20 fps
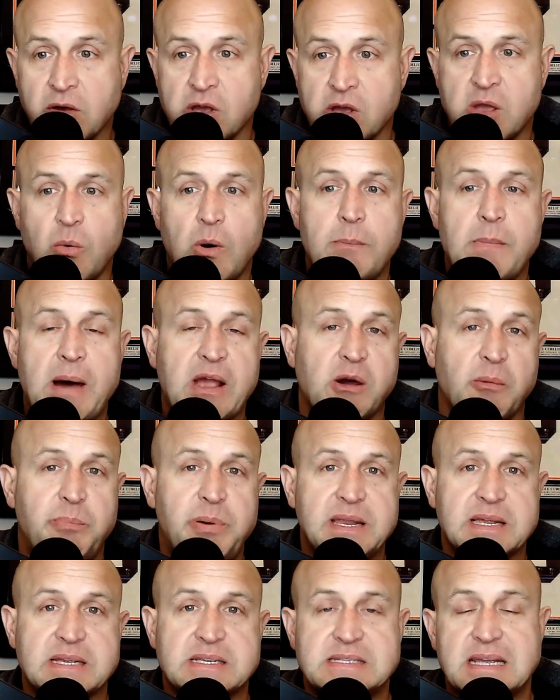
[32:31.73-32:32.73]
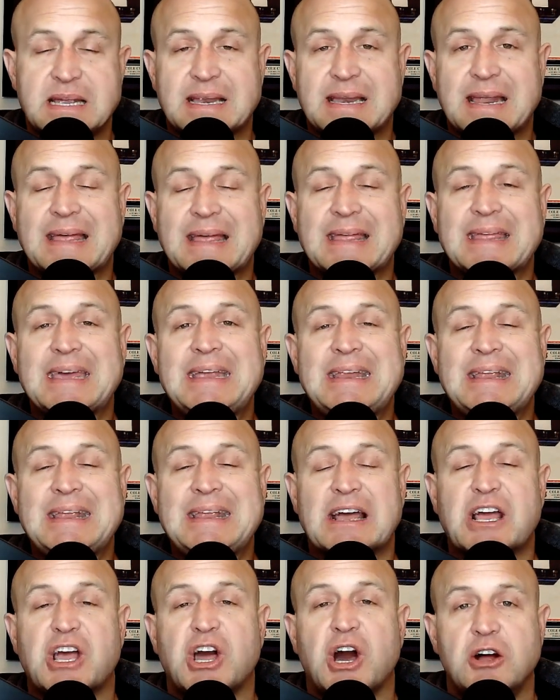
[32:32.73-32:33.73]
Look at what Michael Penix did leading
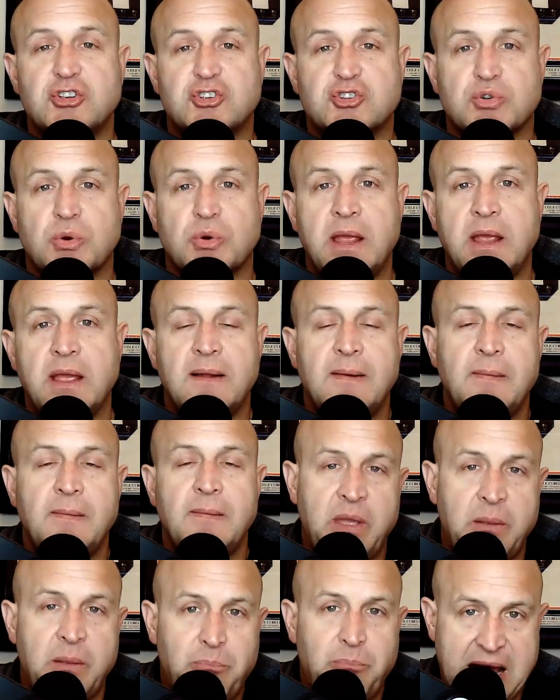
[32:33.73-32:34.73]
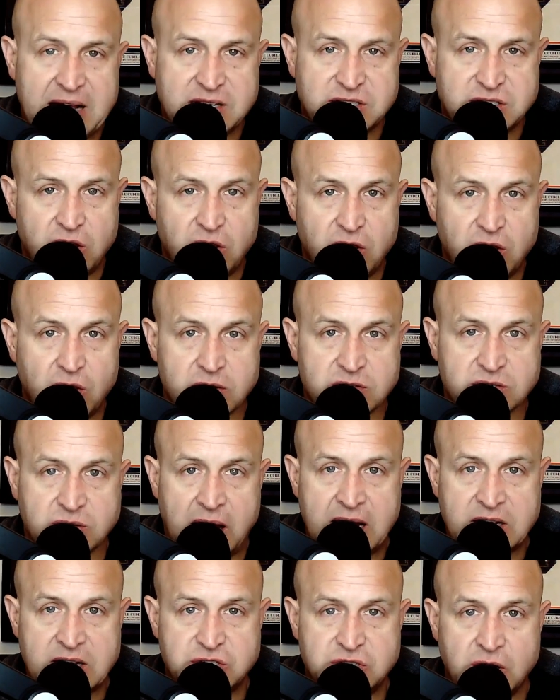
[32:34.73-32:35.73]
the country in passing yards
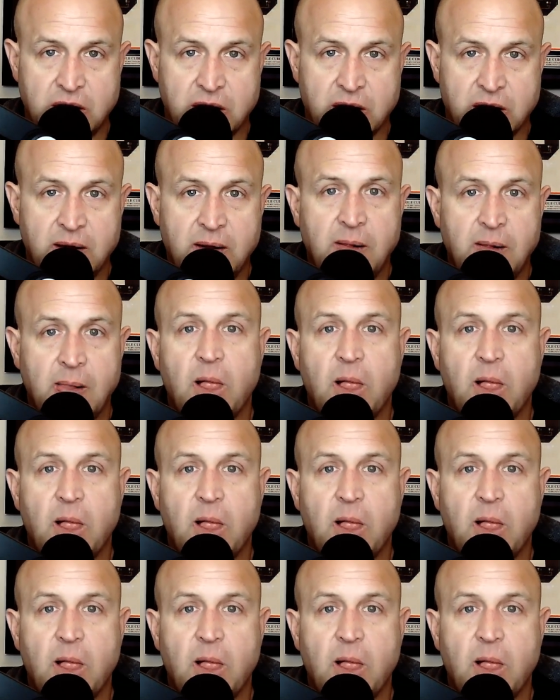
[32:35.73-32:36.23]
last year.